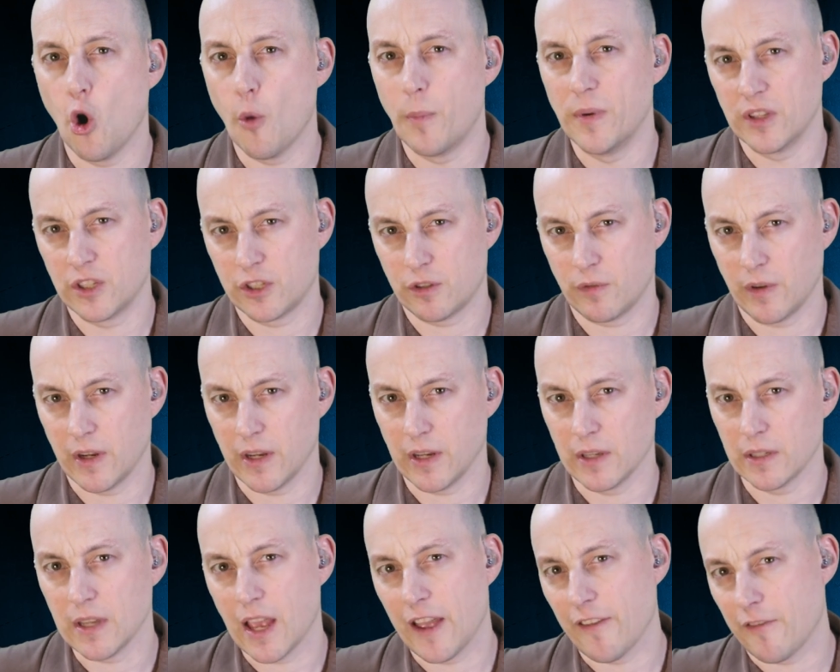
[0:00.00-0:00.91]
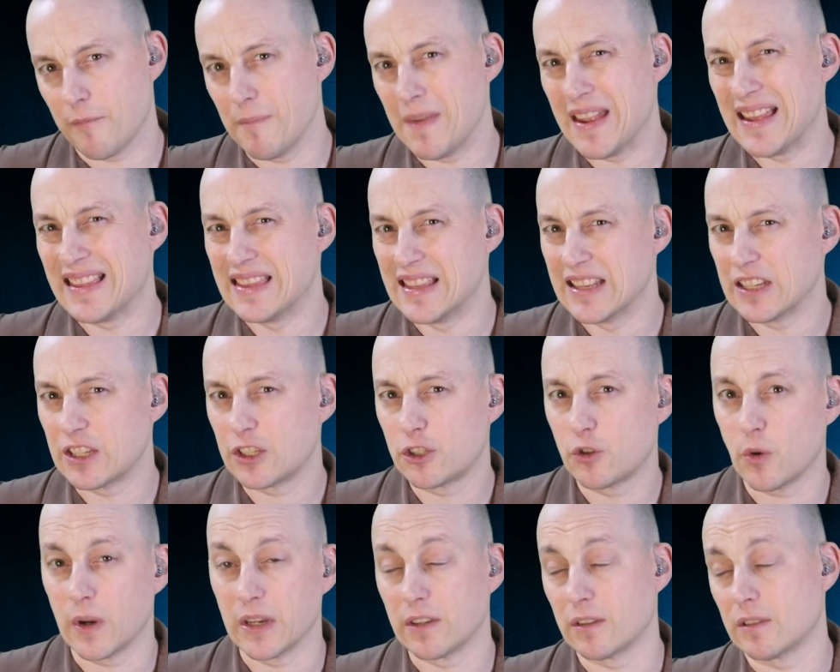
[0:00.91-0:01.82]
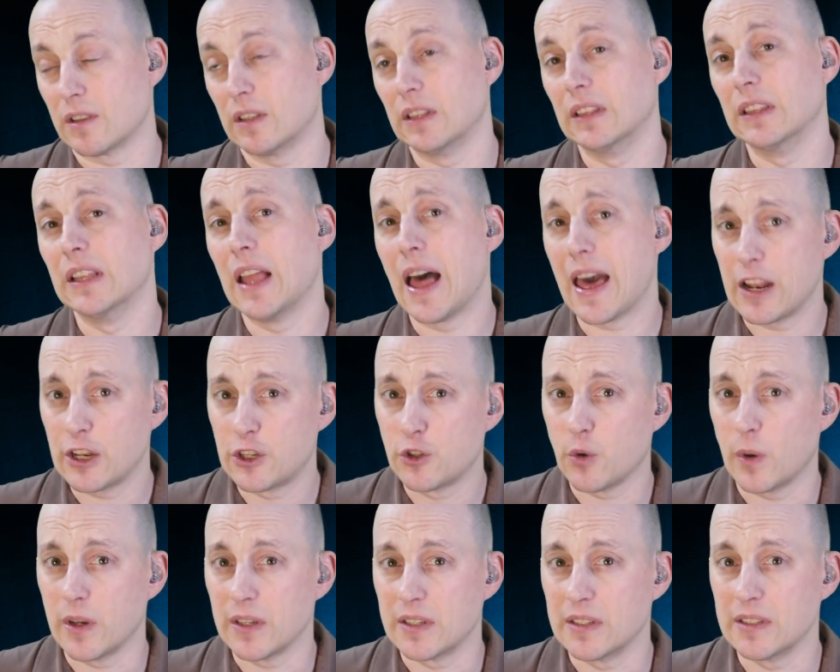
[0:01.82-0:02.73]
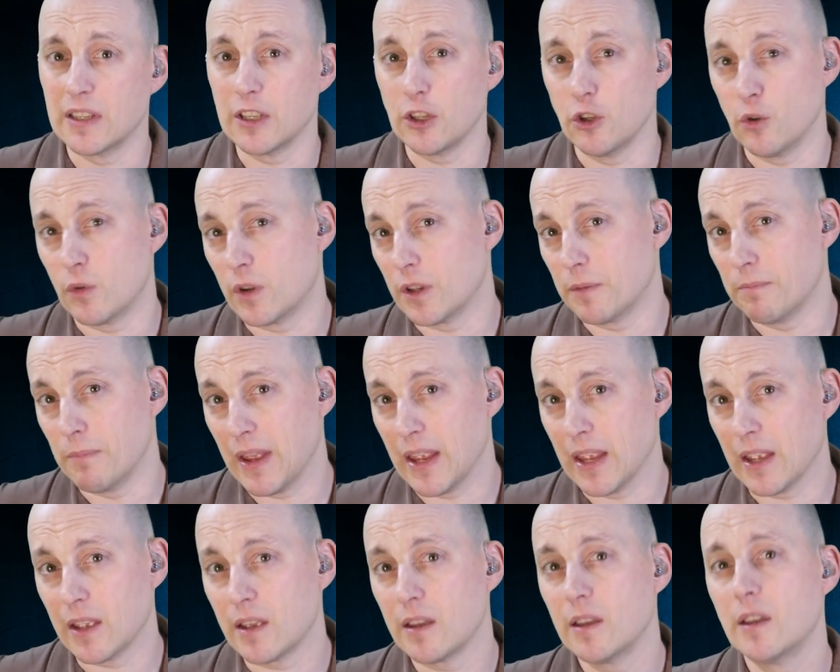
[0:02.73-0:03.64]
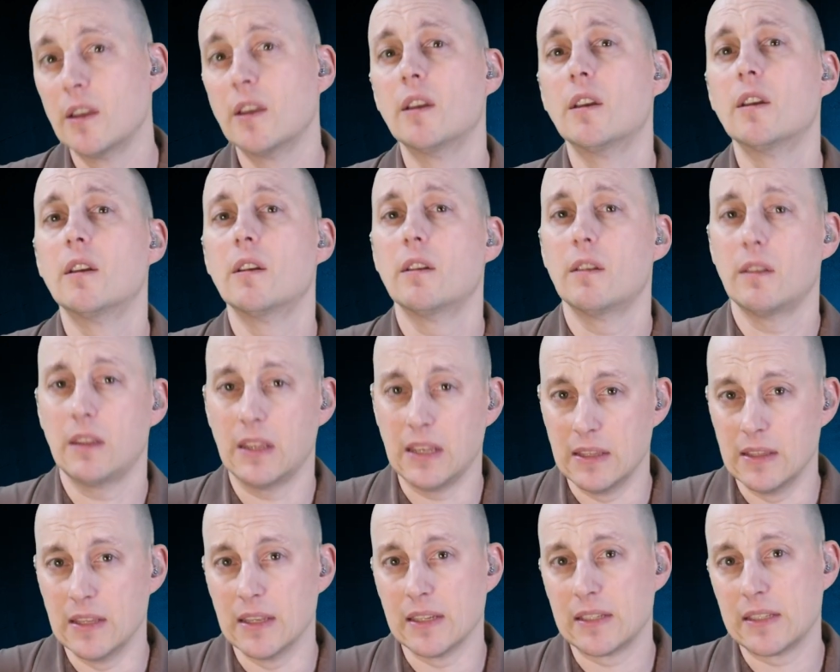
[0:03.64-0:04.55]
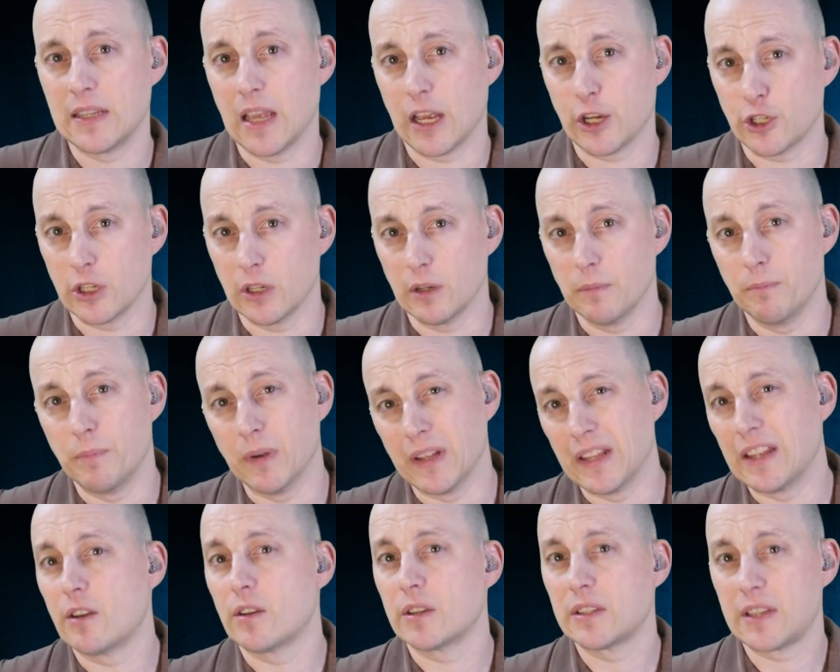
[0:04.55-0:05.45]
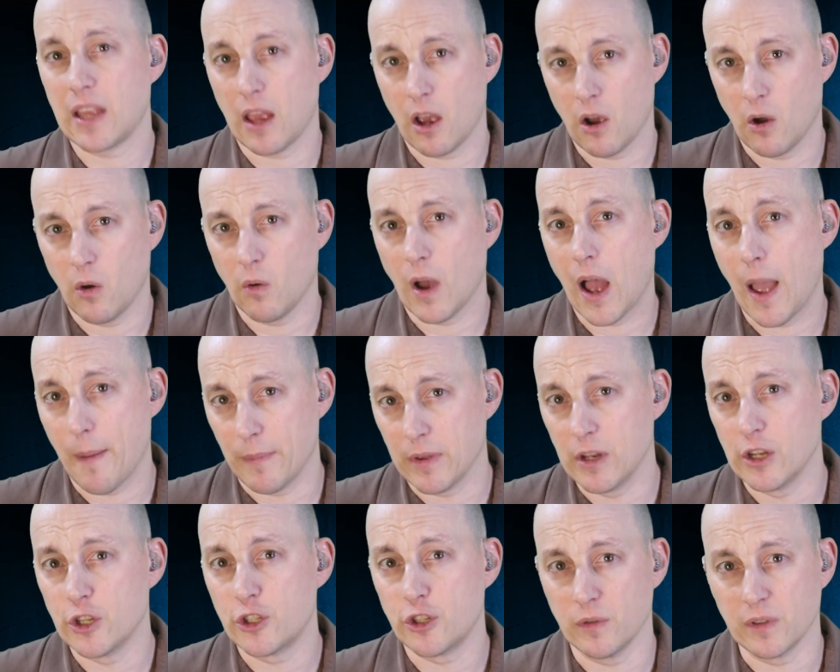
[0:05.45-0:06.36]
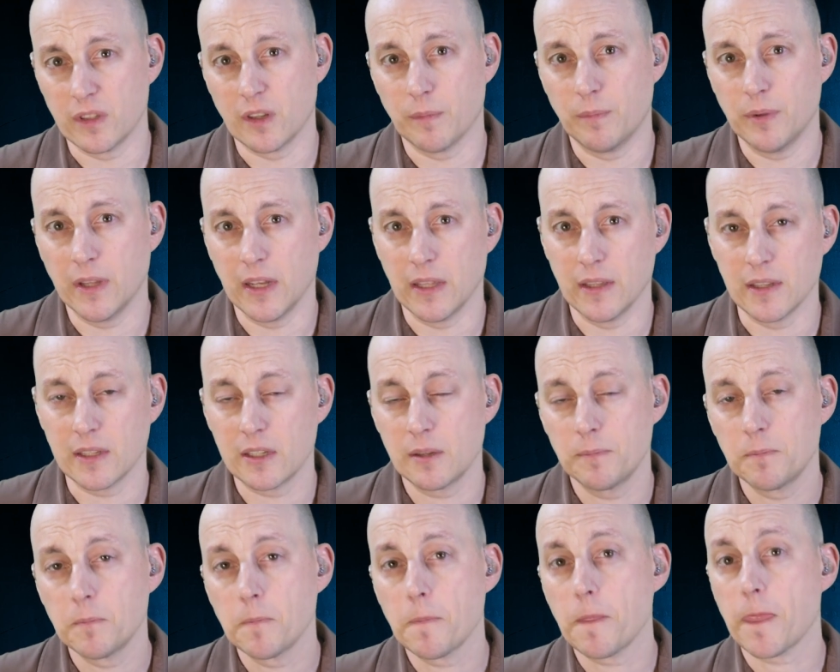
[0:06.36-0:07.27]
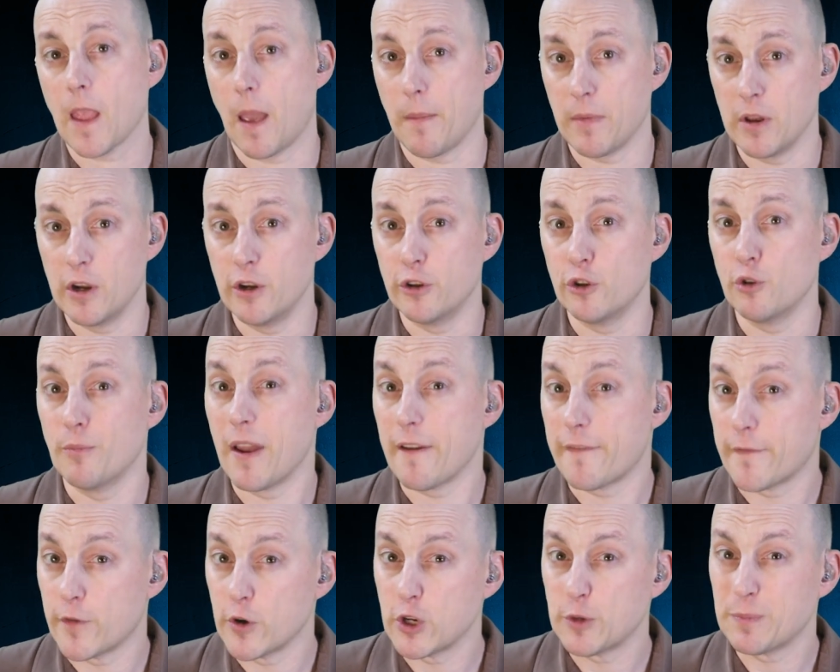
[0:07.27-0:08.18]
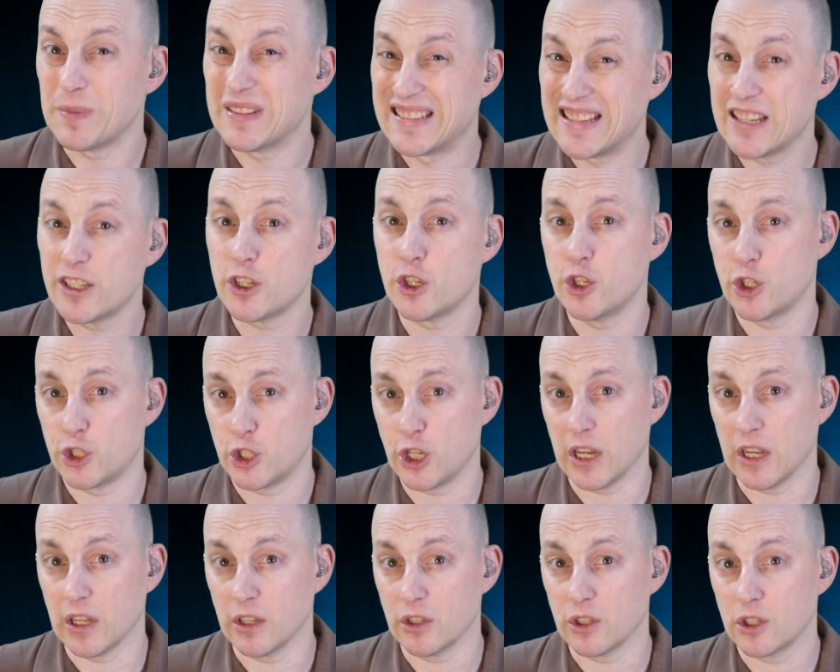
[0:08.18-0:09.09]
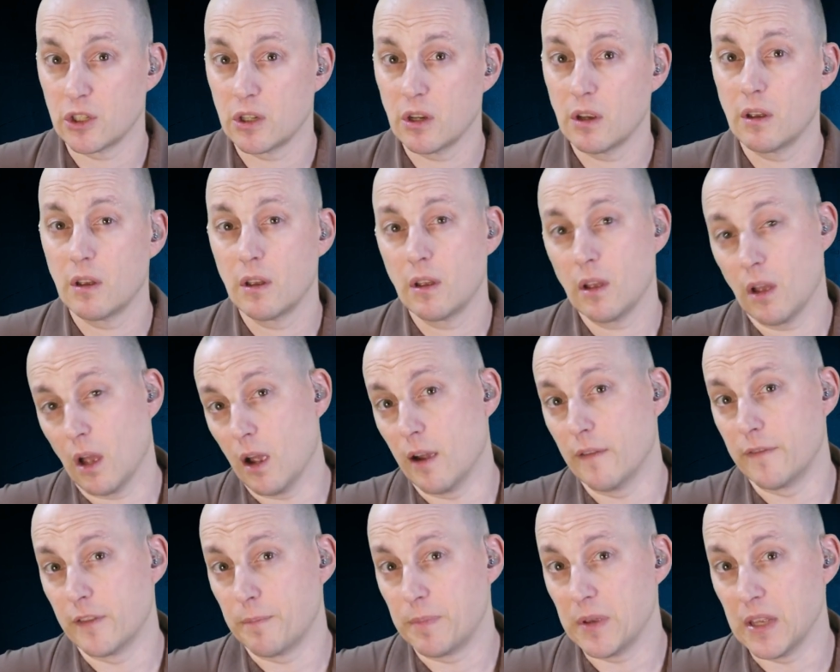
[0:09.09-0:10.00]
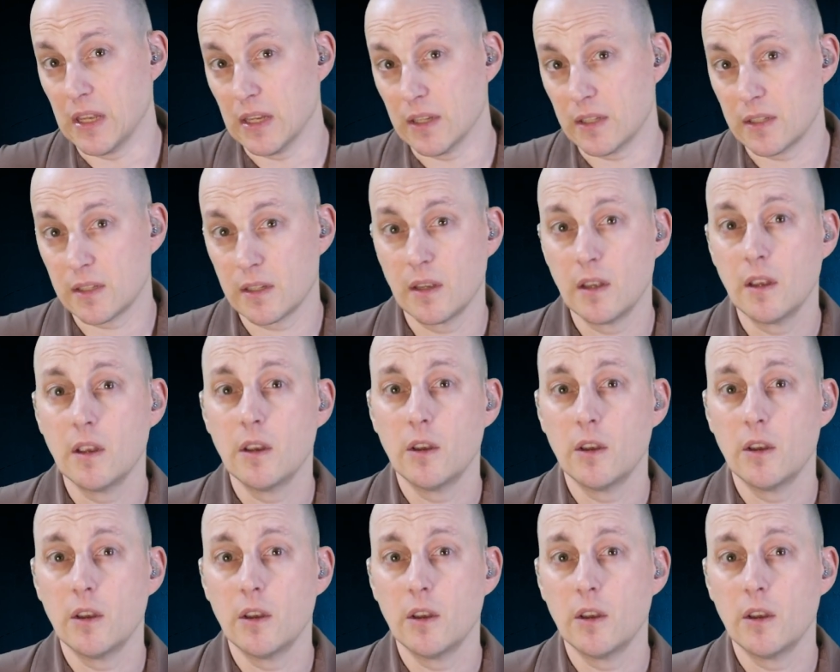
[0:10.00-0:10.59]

open strings. I've made this choice. There's a lot of choices that you could make in this section, but here's how I'm going to choose to play this. I'm going to do my first position change of the piece.